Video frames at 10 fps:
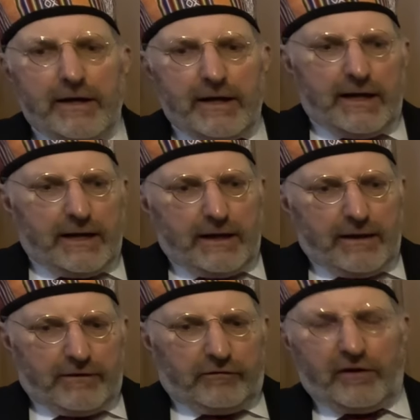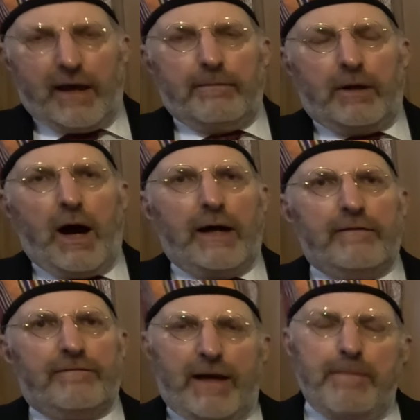the same kind
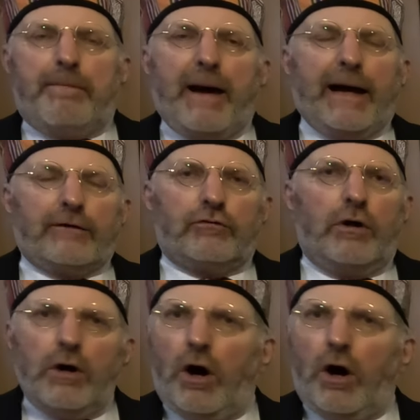of impact